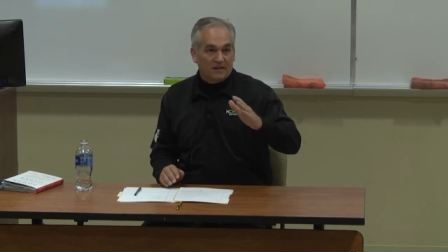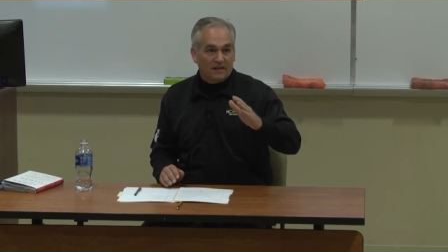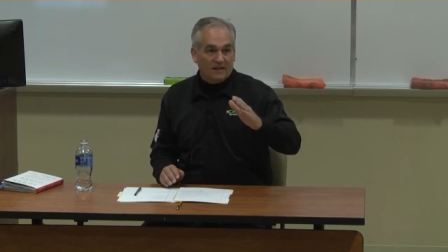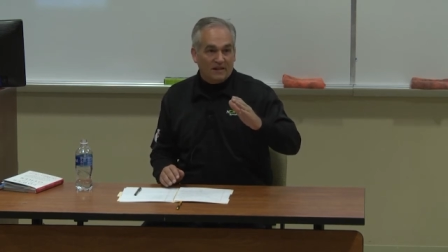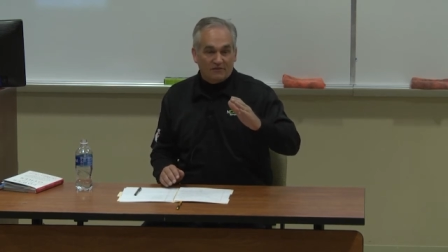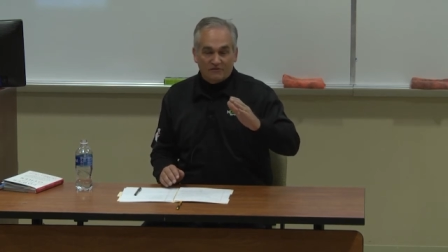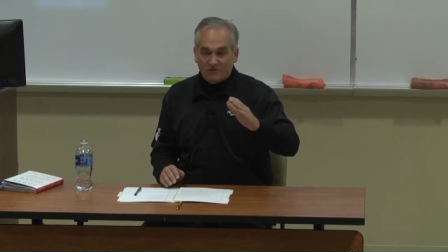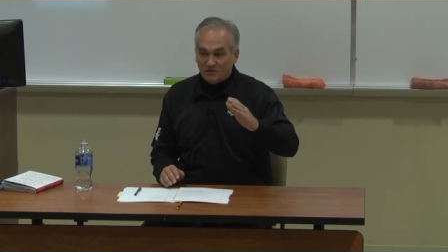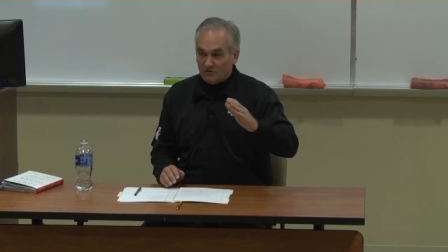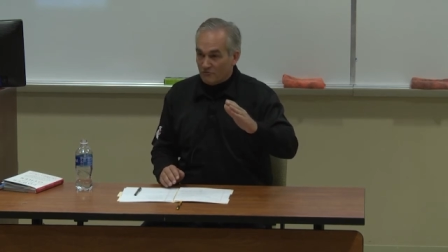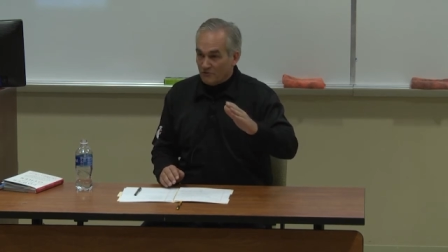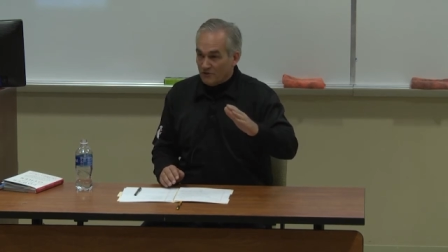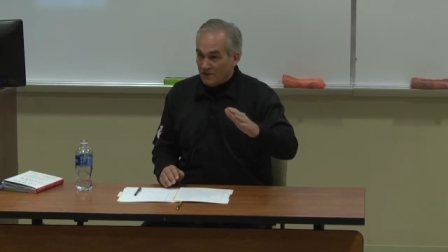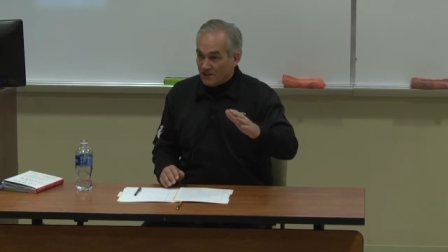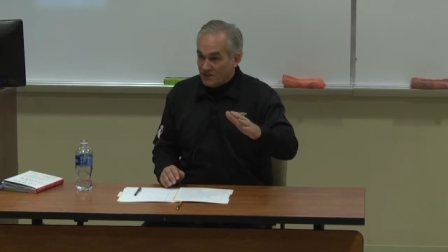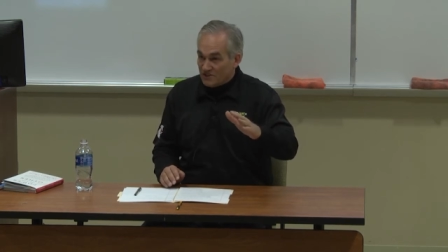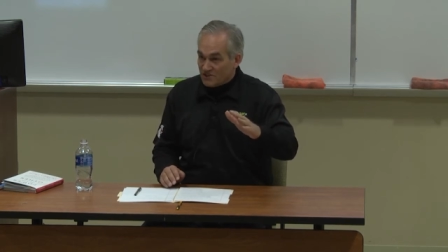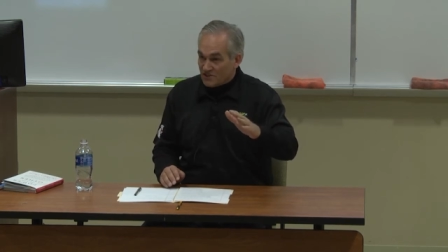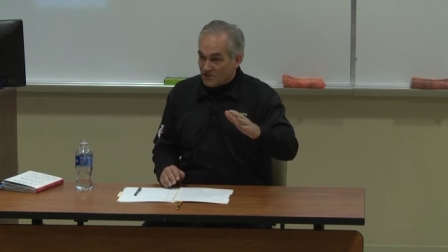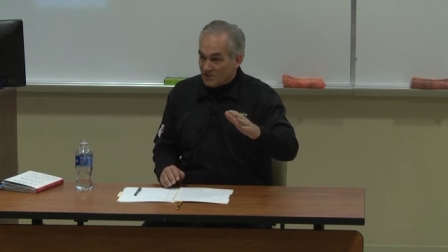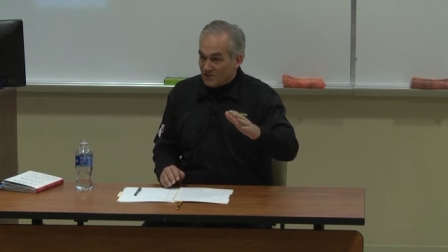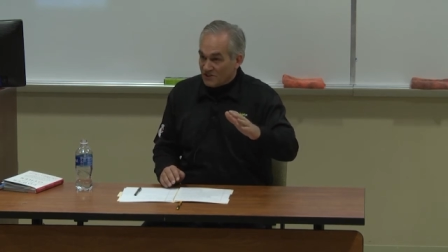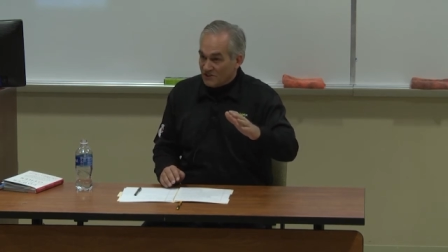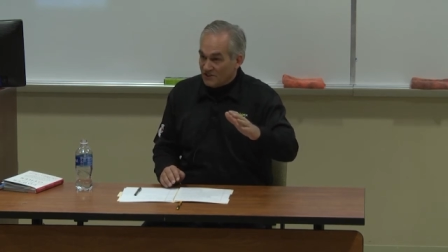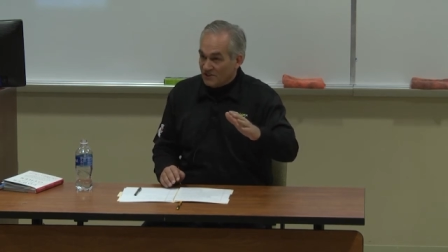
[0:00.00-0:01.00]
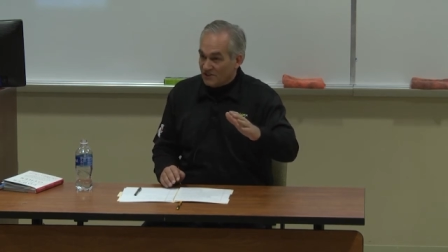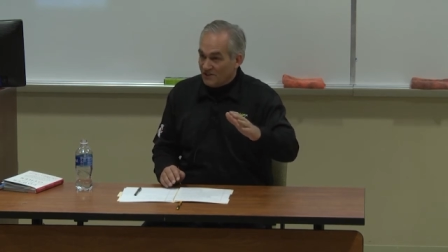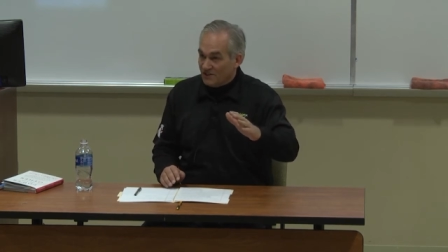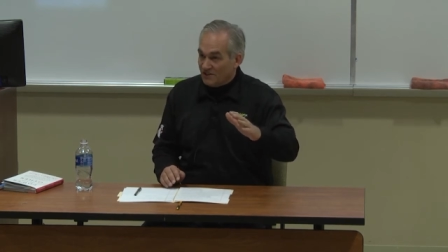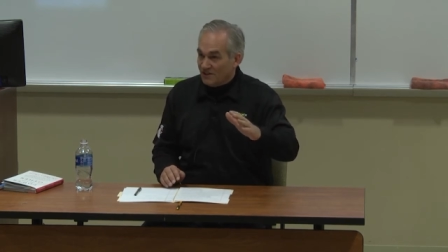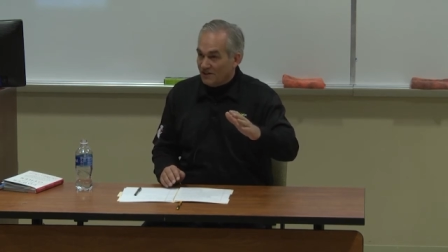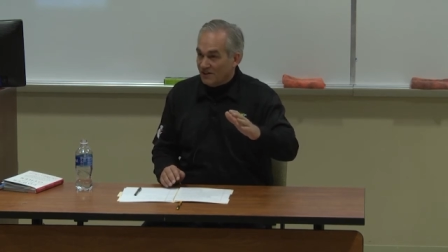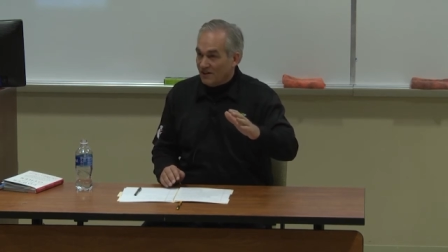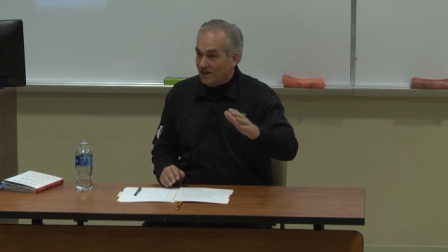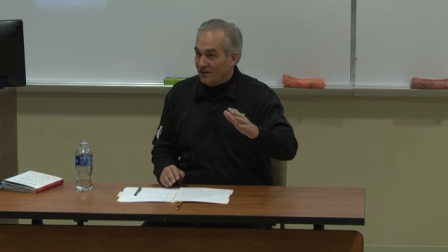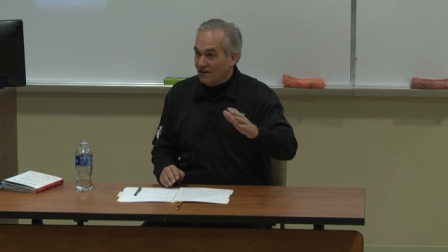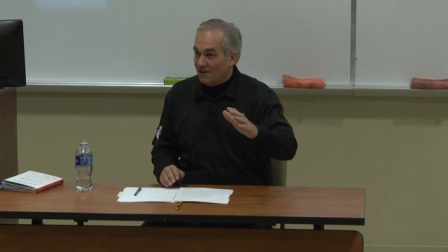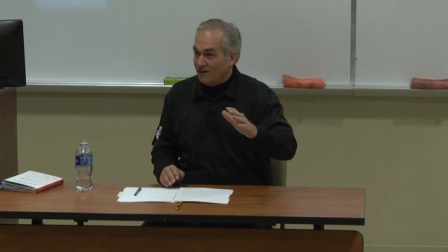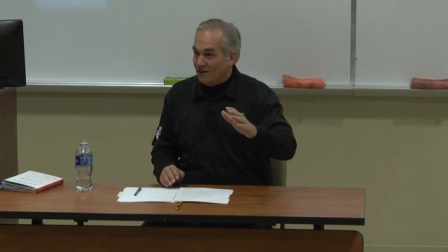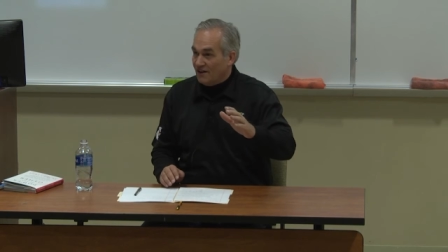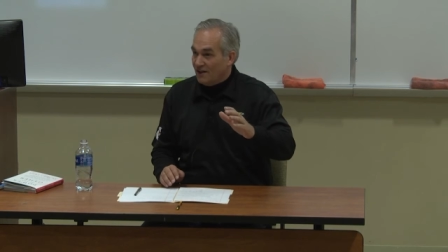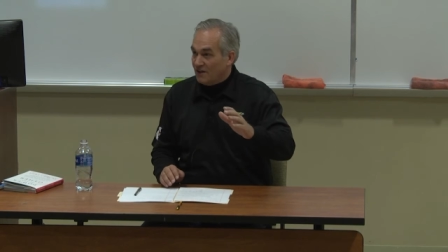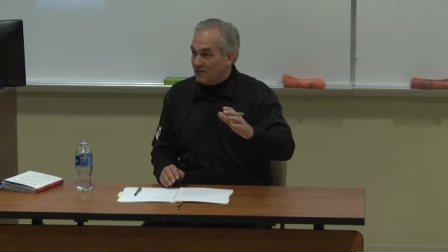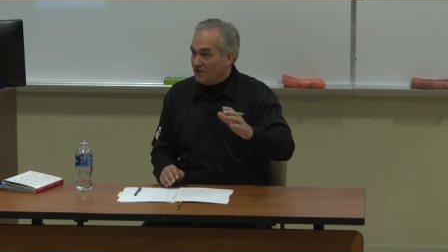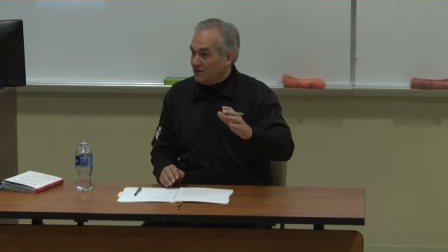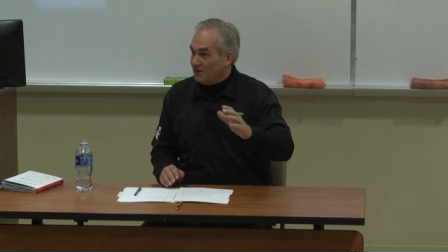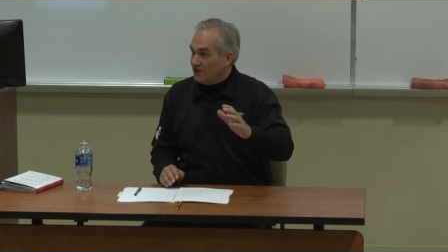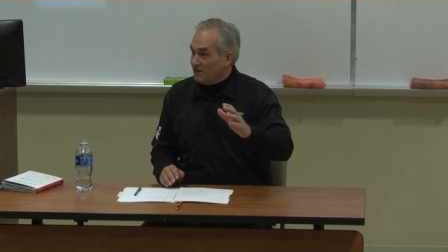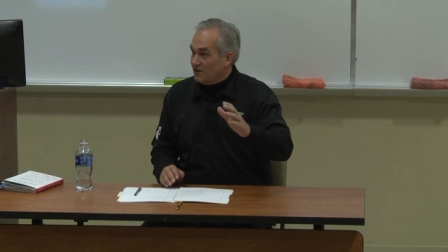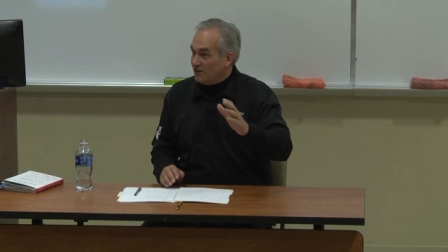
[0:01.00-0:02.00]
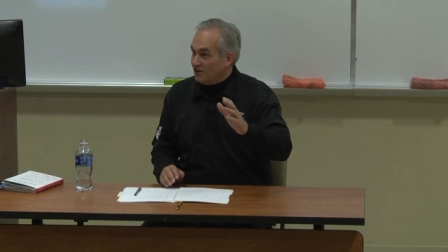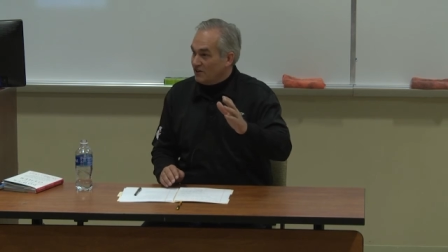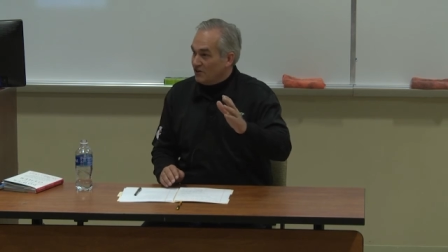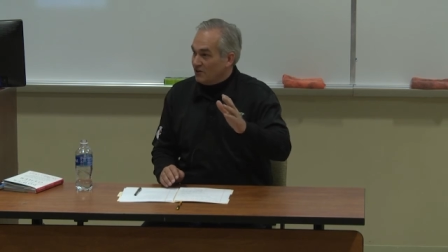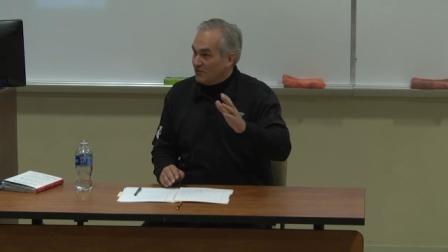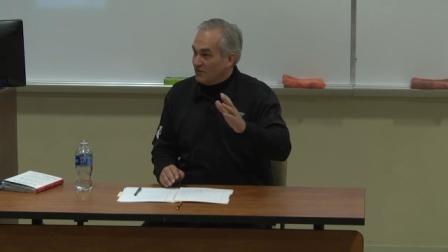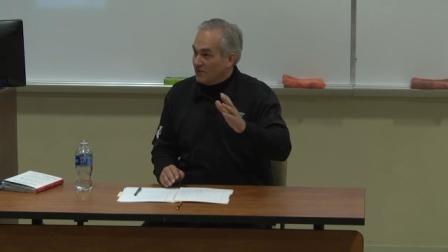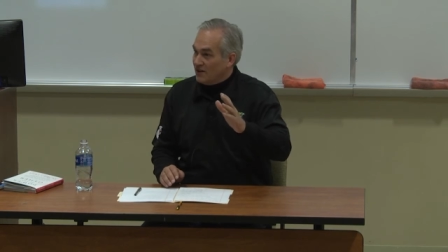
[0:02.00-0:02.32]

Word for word: every region, uh, and you know,